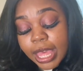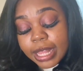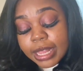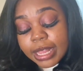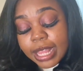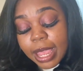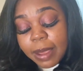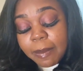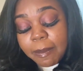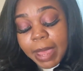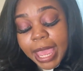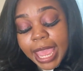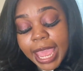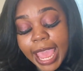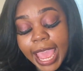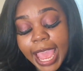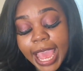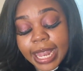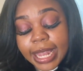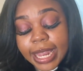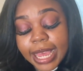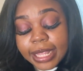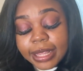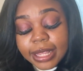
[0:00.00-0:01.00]
They may
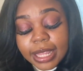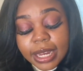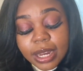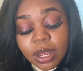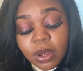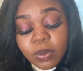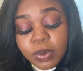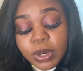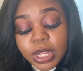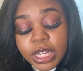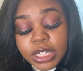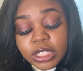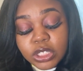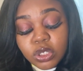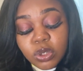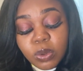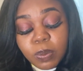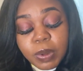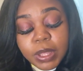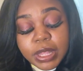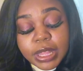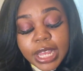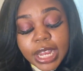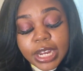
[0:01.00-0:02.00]
act like they don't need you,
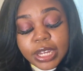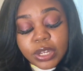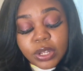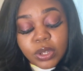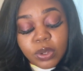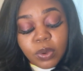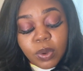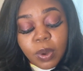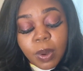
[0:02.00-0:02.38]
but they do.